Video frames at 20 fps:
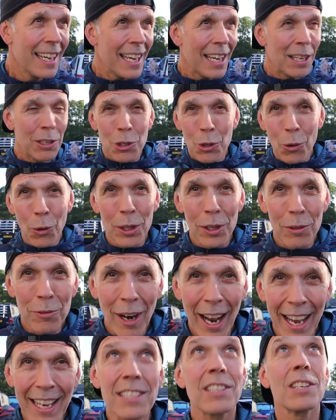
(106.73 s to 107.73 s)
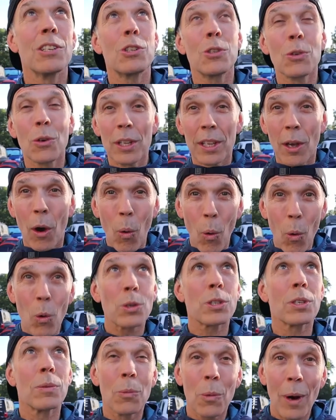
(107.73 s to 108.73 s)
enjoy the race, enjoy the
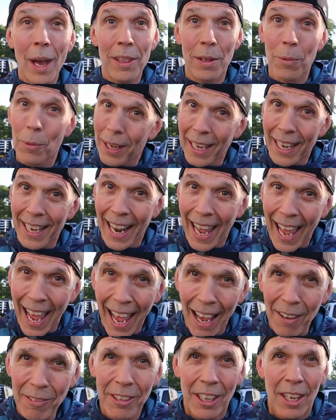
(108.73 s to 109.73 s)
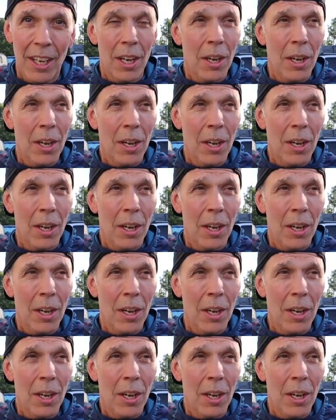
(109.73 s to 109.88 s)
awesome weather we're going to have.